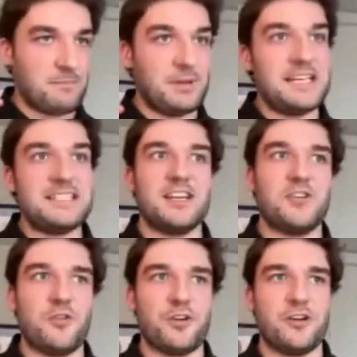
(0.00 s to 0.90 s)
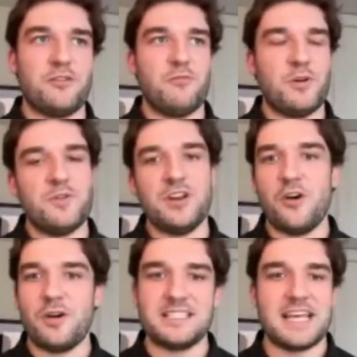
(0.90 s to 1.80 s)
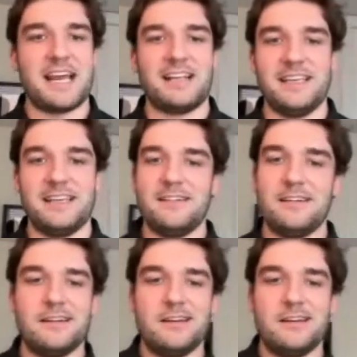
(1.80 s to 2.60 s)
like placing an order, when we know exactly